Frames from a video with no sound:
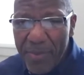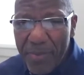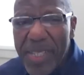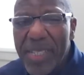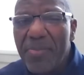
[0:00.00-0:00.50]

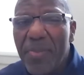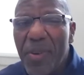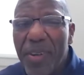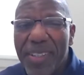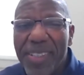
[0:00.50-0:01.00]
much
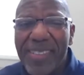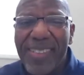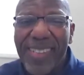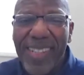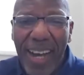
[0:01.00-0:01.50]
more
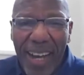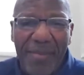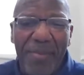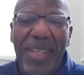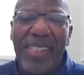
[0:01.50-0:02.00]

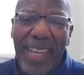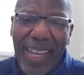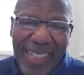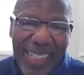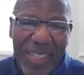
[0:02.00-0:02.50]
common
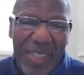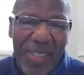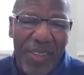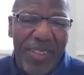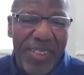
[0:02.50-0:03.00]
and
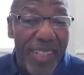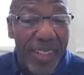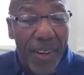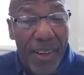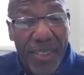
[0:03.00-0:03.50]

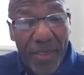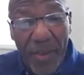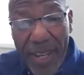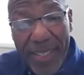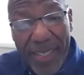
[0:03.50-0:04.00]
concerning are the
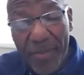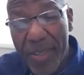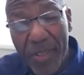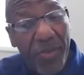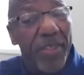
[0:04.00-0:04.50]
ways in
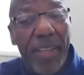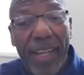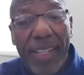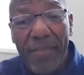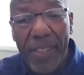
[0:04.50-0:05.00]
which we're
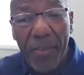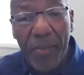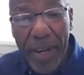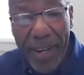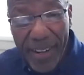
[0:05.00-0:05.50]
not even
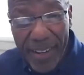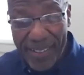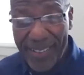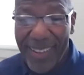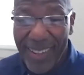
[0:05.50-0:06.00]

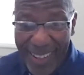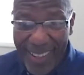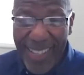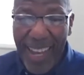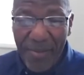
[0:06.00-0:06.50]
aware
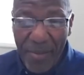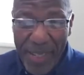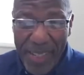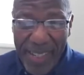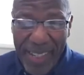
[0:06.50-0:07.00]
that
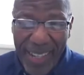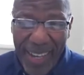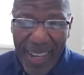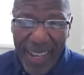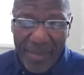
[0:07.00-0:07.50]
we
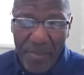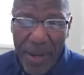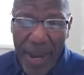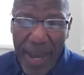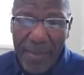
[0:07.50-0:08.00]
uh,
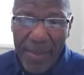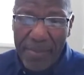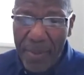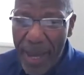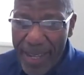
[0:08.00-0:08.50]

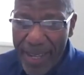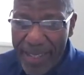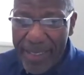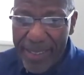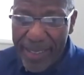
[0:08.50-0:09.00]
perhaps
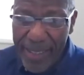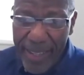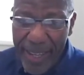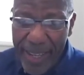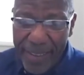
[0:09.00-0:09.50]
bias
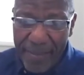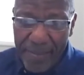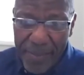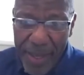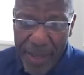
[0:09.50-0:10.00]

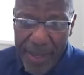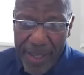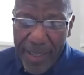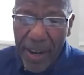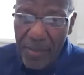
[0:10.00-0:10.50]
um,
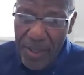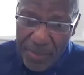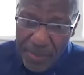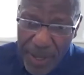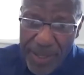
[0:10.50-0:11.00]
in our
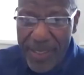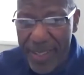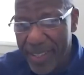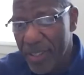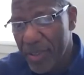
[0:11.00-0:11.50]

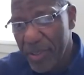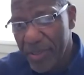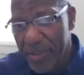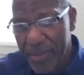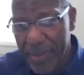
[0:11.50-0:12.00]
responses
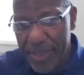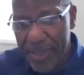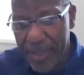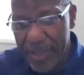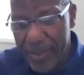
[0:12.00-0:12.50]
to
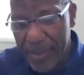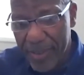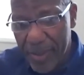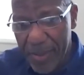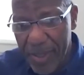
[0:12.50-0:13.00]
to
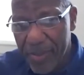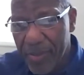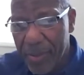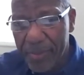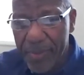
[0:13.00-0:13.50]

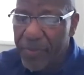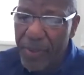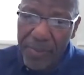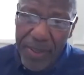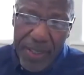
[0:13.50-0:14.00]
students from
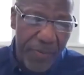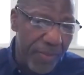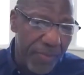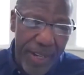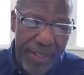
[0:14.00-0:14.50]
from
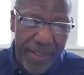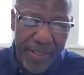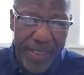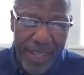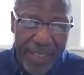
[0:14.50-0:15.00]
different
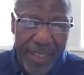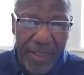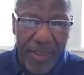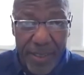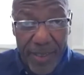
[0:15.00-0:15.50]
racial and
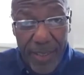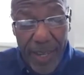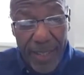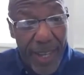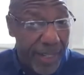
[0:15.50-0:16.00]
ethnic and,
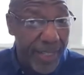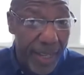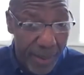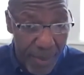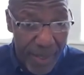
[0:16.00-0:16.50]
and
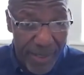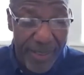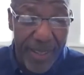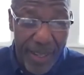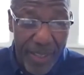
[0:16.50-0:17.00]
economic
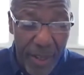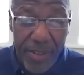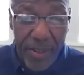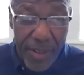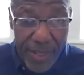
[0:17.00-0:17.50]
uh,
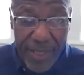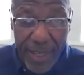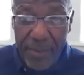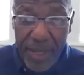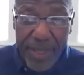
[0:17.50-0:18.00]

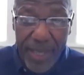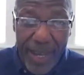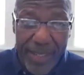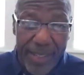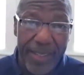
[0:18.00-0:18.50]
socioeconomic
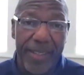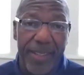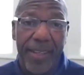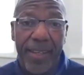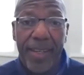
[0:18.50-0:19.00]

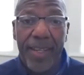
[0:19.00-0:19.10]
classes.